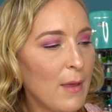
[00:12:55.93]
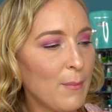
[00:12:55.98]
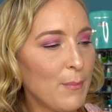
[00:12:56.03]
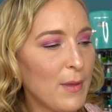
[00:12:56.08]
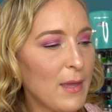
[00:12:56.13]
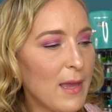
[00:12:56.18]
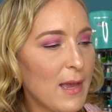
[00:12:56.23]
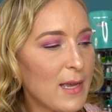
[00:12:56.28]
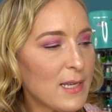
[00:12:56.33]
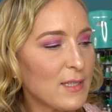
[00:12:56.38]

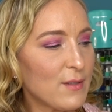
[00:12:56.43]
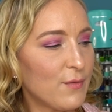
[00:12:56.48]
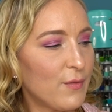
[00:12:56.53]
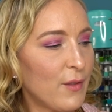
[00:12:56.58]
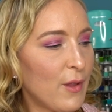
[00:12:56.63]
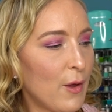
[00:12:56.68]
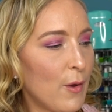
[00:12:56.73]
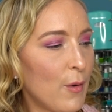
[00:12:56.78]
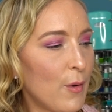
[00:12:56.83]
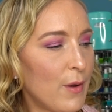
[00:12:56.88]
P.S.
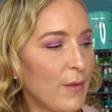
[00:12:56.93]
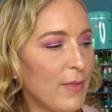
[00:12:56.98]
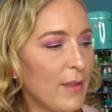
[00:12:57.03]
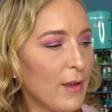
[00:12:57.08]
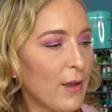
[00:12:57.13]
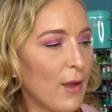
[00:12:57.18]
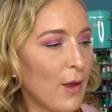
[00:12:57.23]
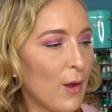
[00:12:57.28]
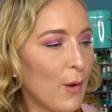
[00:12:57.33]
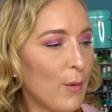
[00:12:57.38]
Flow on the
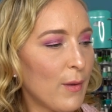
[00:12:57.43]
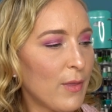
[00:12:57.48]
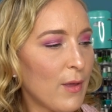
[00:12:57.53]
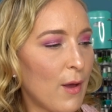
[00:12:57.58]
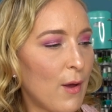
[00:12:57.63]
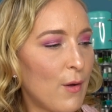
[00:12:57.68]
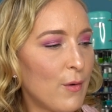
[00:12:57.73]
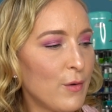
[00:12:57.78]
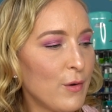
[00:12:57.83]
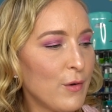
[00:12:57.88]
go with
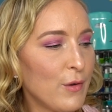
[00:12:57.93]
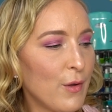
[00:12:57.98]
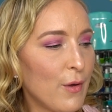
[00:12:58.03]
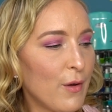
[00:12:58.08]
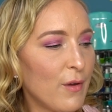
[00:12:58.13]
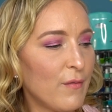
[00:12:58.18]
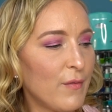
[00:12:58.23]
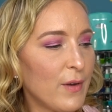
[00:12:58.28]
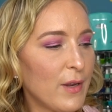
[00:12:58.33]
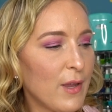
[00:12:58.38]
all new
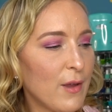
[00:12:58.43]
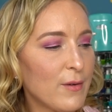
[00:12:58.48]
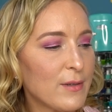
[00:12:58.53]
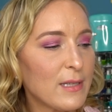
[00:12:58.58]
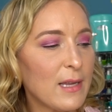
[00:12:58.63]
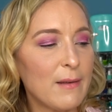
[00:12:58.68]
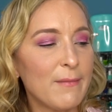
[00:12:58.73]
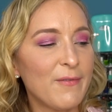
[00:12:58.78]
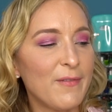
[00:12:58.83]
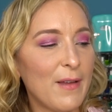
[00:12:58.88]
yoga videos
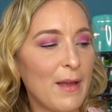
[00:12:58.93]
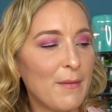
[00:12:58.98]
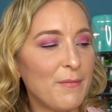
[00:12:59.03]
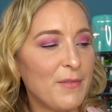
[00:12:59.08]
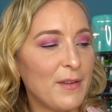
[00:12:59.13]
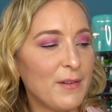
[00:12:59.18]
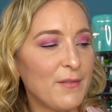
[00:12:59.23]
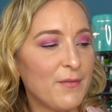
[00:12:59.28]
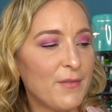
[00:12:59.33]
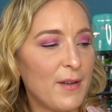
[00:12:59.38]
at
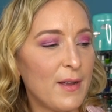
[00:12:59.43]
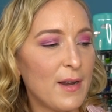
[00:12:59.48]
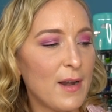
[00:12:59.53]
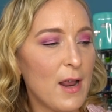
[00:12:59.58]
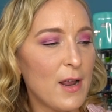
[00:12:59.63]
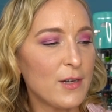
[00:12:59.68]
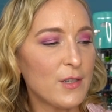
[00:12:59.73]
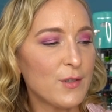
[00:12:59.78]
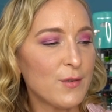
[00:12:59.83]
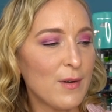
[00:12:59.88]

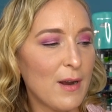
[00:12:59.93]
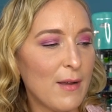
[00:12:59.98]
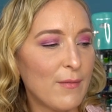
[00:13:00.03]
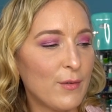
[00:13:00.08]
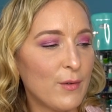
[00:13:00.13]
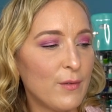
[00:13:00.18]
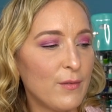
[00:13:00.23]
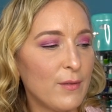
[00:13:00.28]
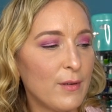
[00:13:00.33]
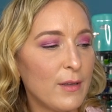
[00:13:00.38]
FabFitFun
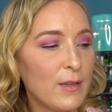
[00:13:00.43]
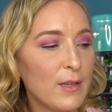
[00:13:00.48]
Travel